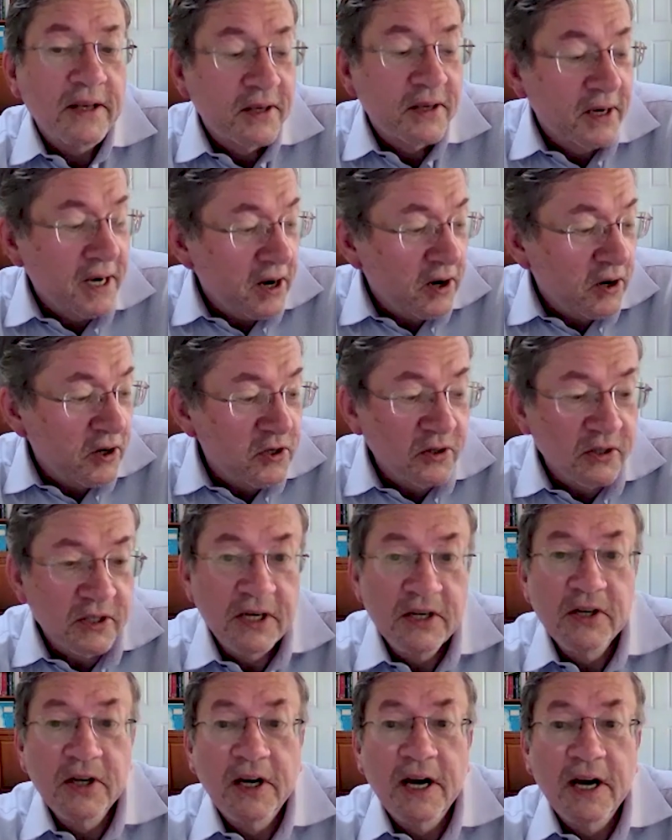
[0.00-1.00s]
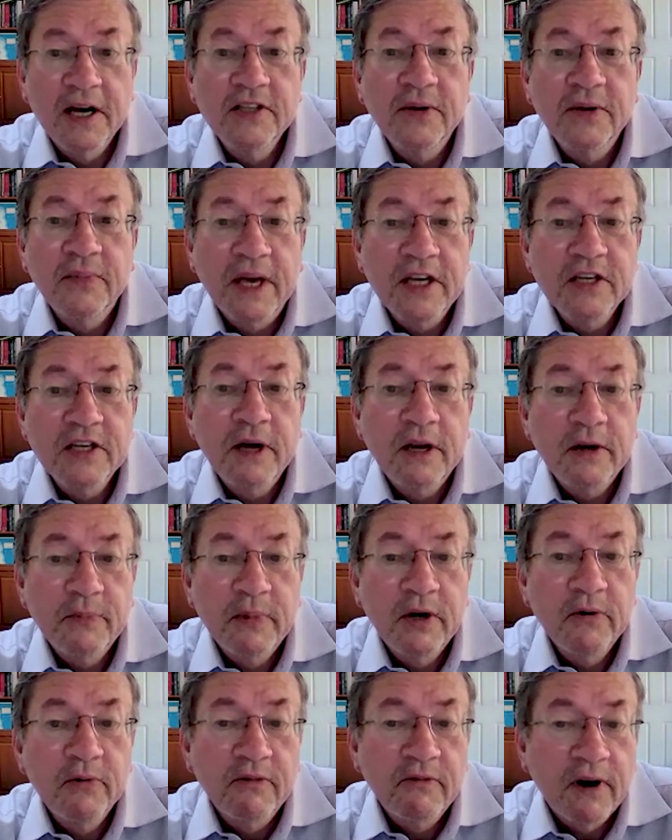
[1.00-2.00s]
like the NATO strategic concept. That's
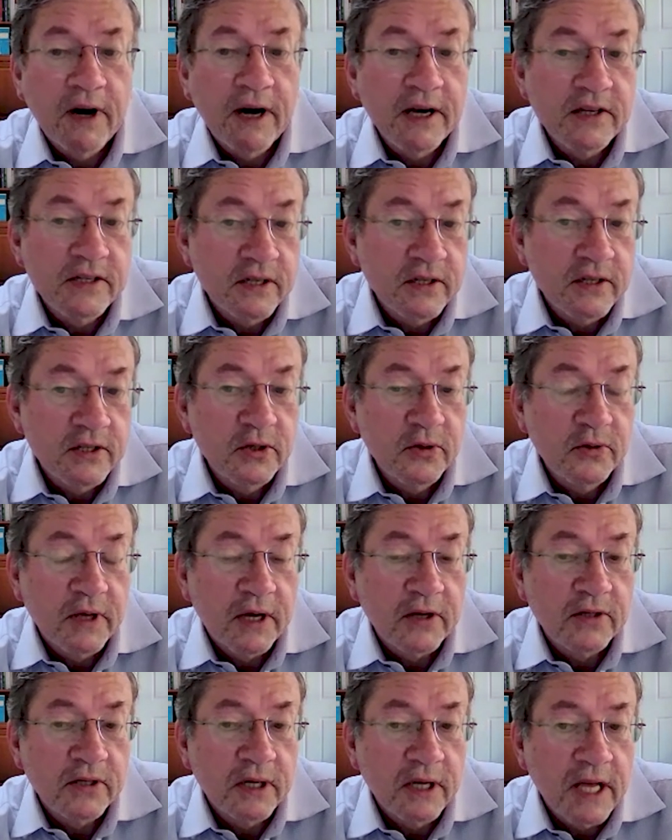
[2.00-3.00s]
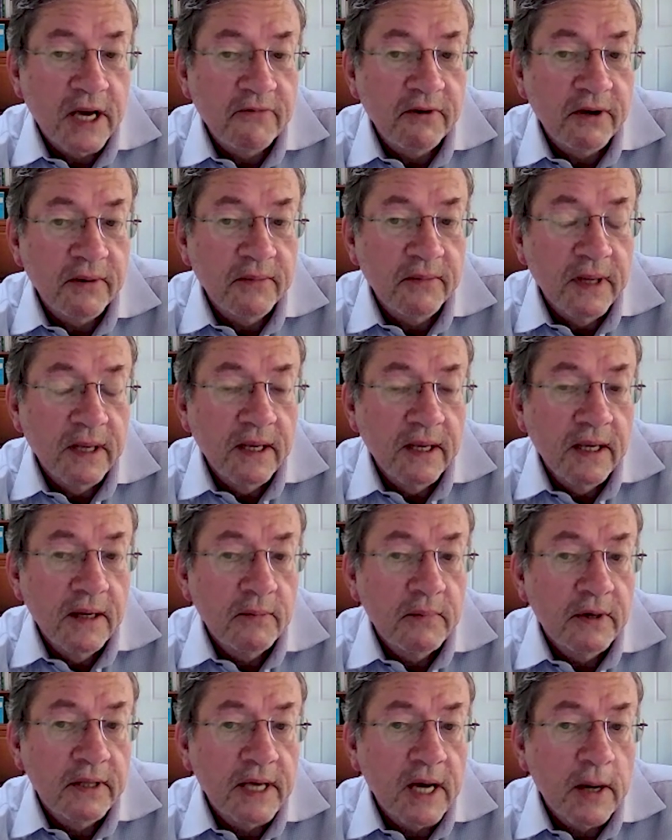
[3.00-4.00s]
not been revised since 2011,
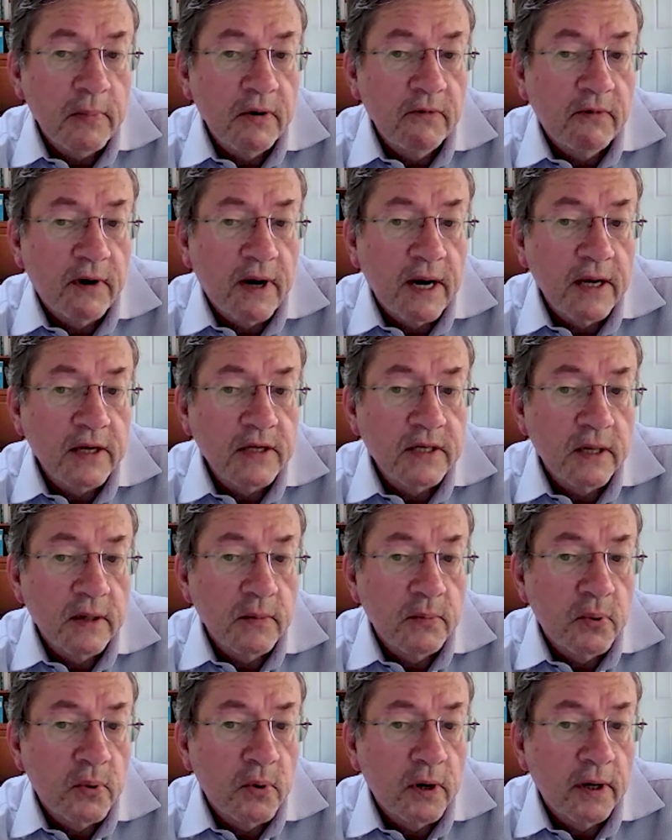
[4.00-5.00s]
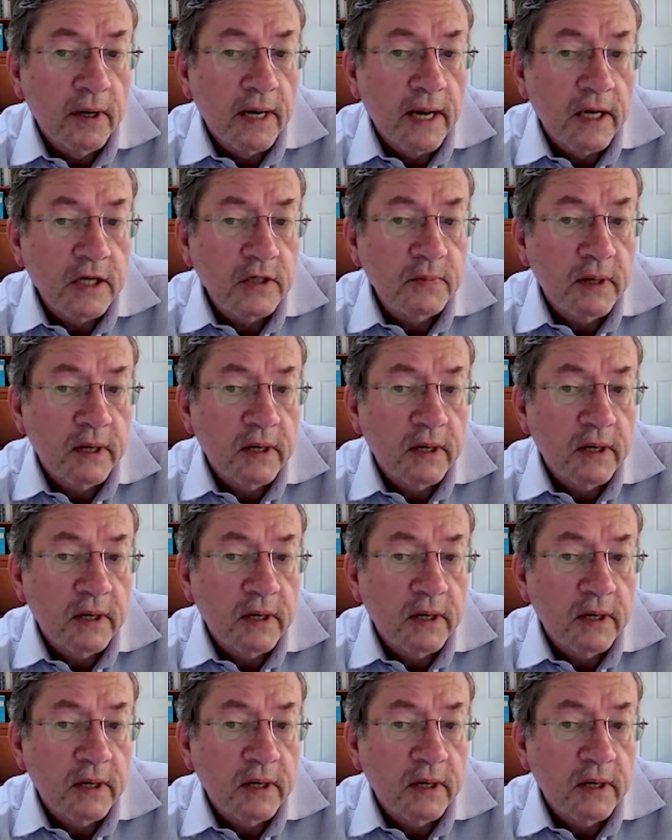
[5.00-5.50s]
but that provides an important